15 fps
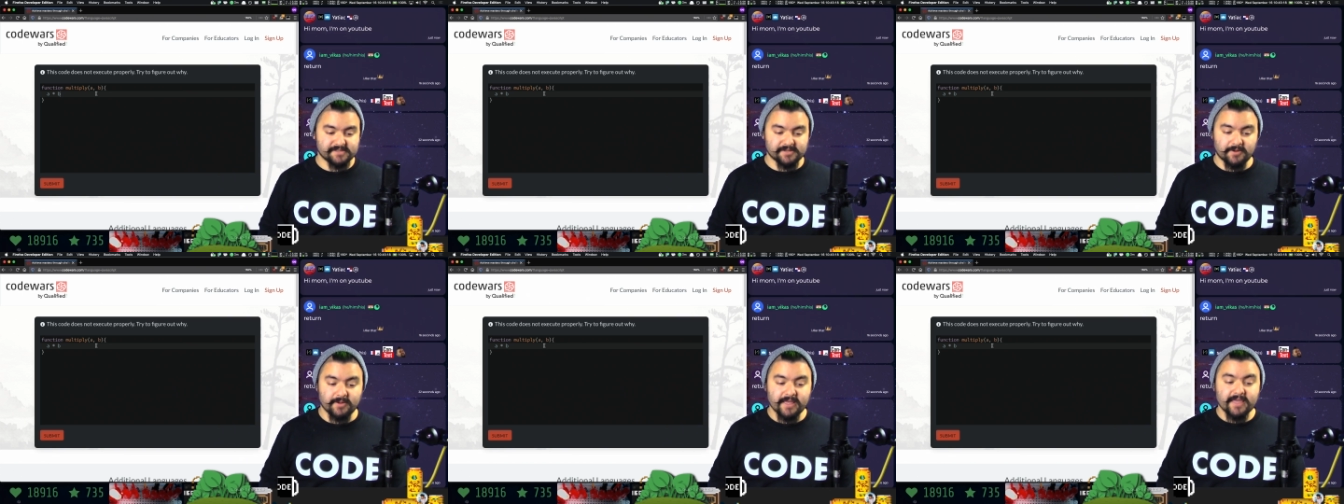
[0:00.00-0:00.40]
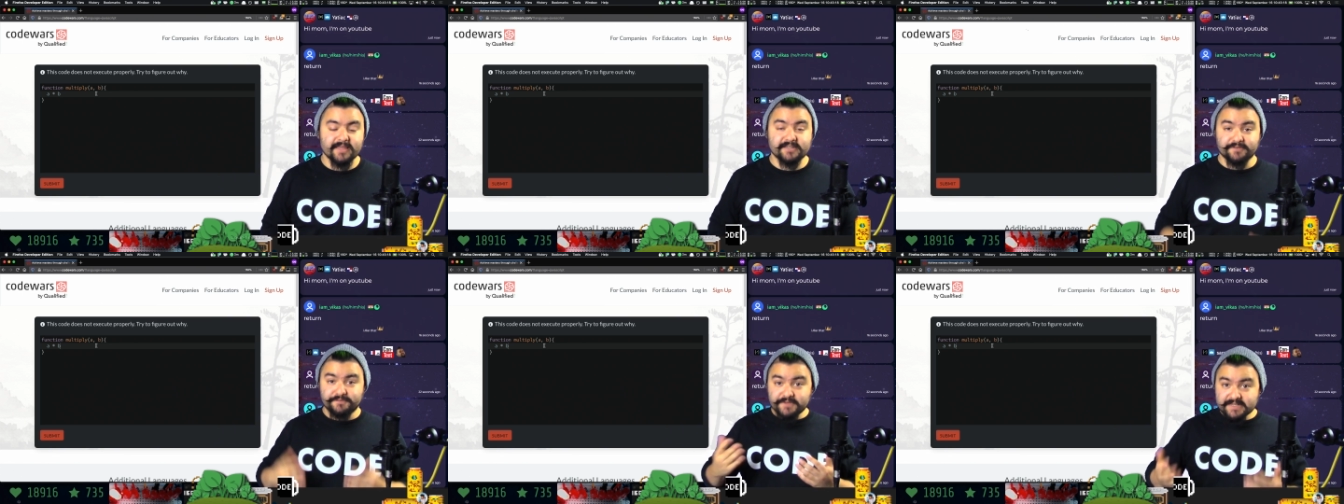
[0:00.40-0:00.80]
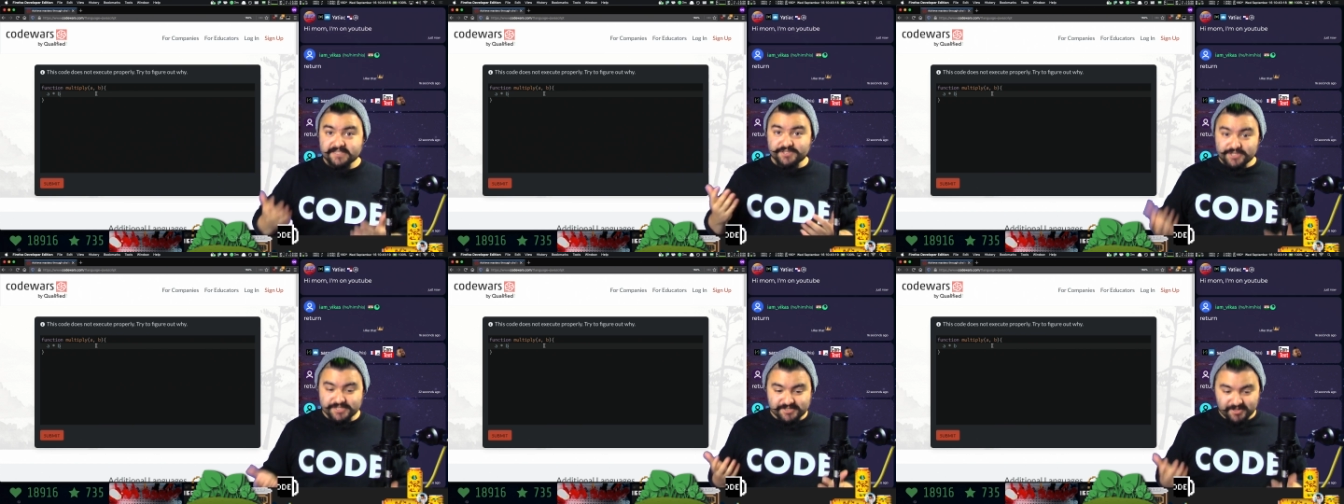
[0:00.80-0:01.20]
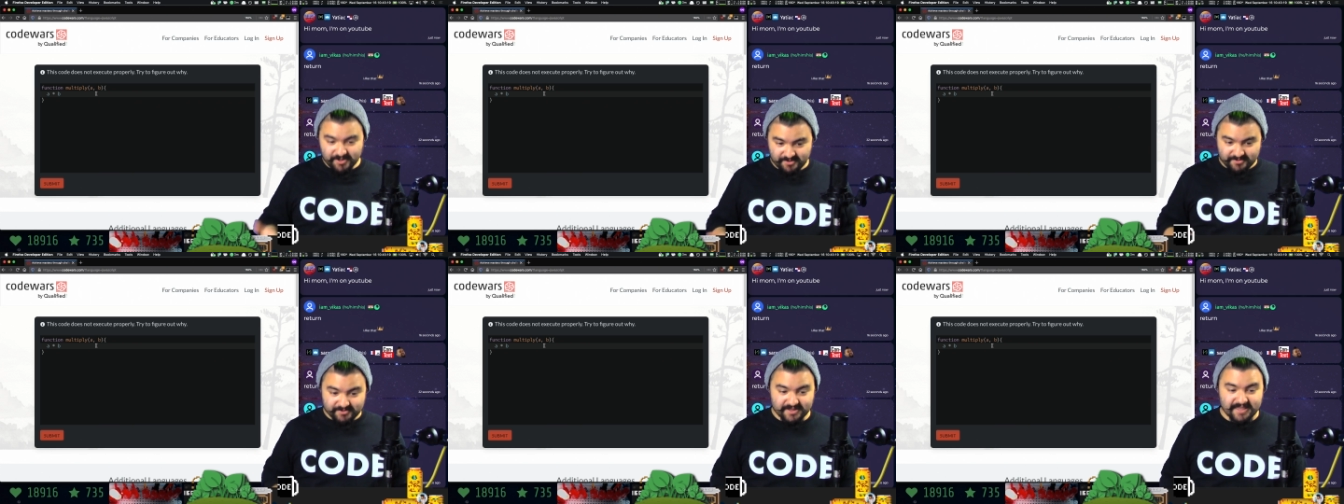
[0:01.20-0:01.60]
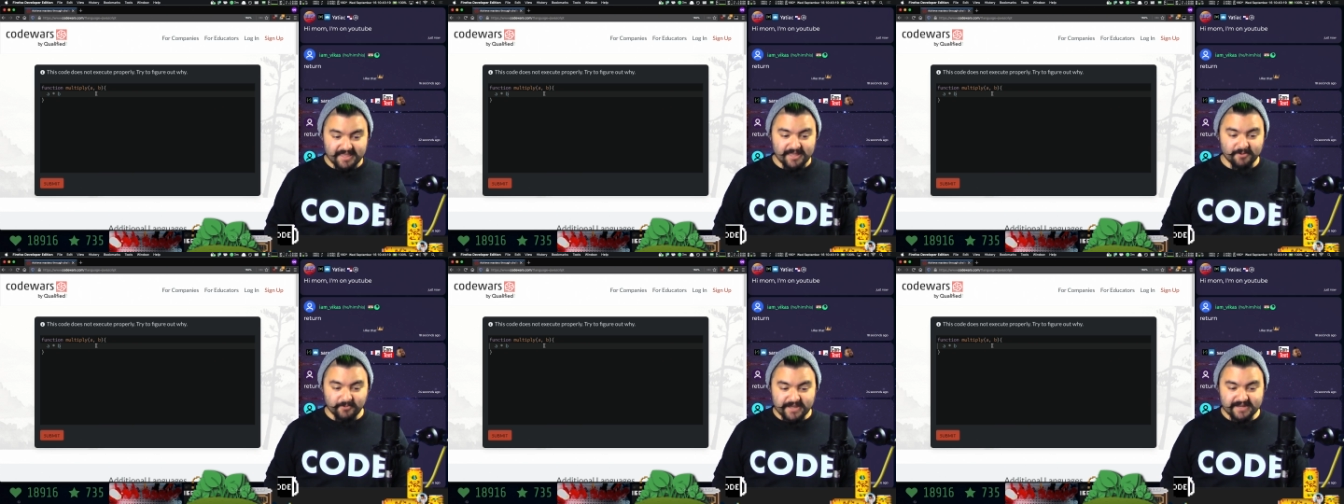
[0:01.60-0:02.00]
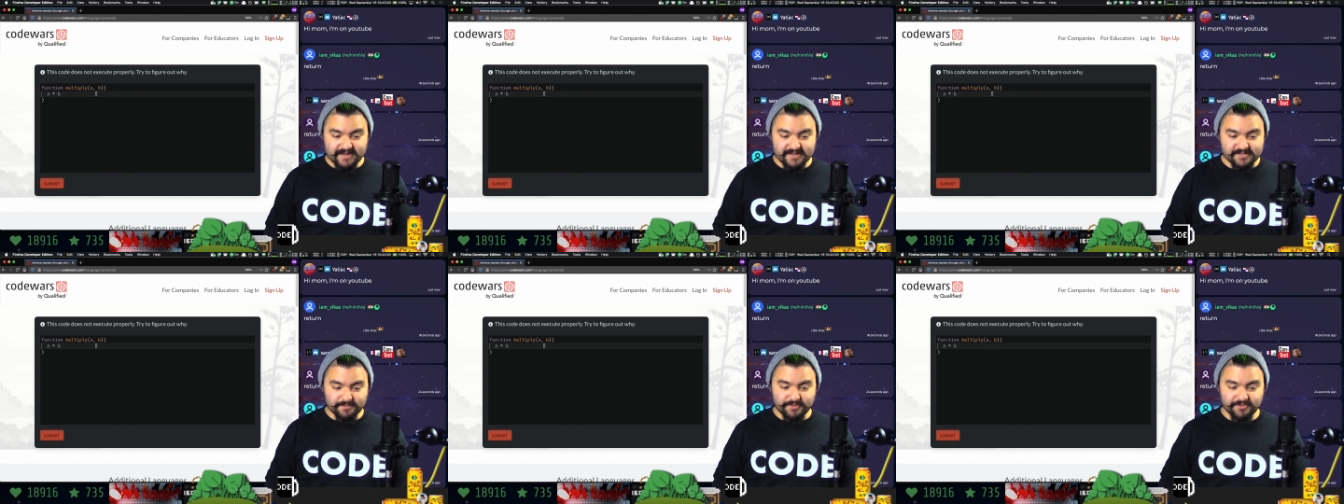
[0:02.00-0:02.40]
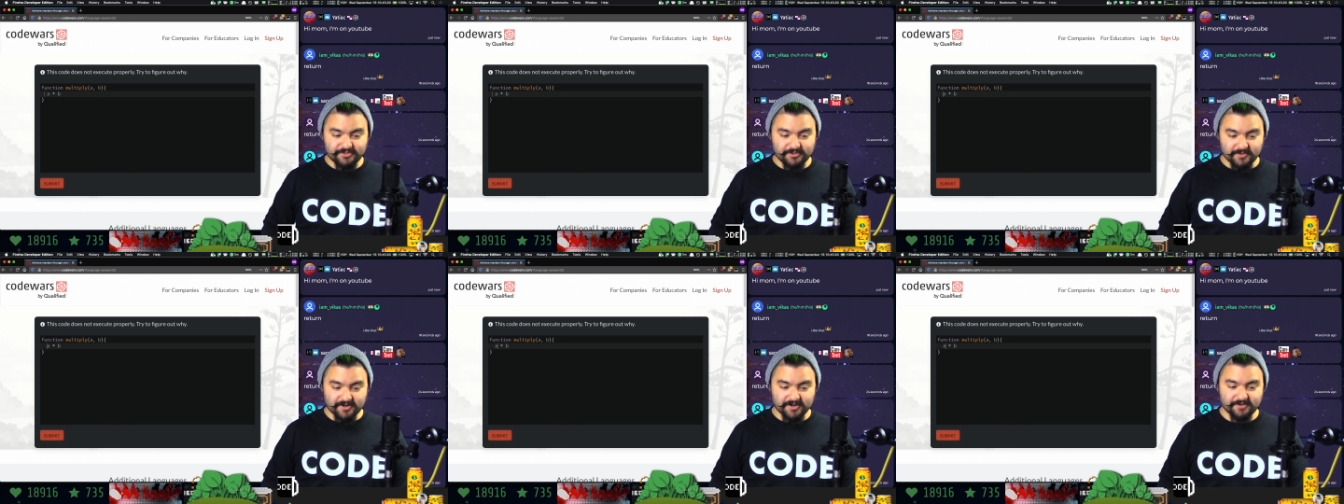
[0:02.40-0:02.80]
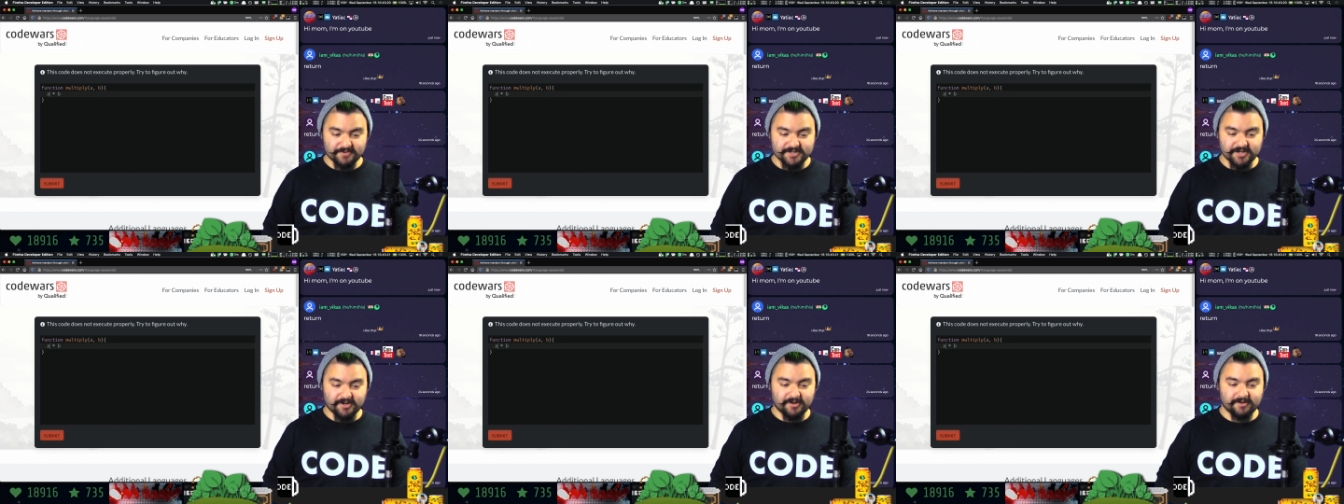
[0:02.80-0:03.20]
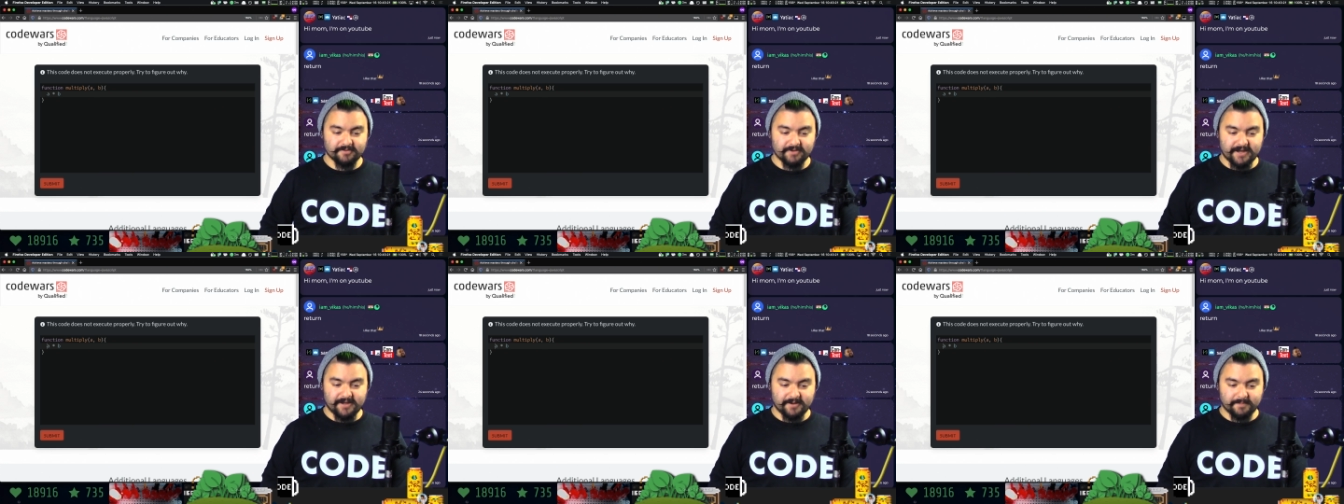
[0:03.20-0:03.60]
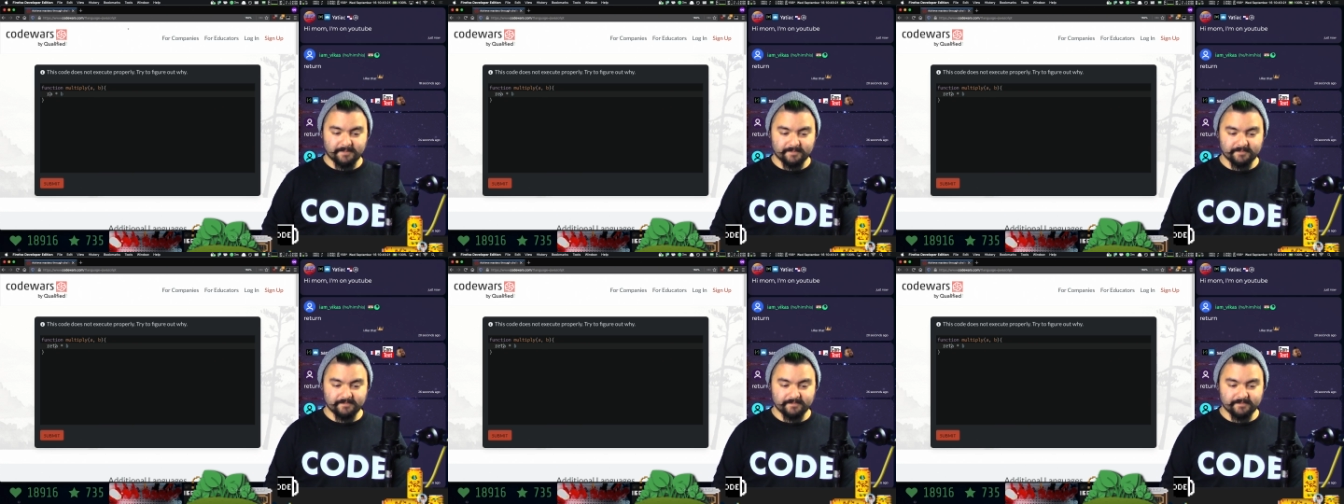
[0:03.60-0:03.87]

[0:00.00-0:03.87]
So to fix this code, we need to put the word return right here.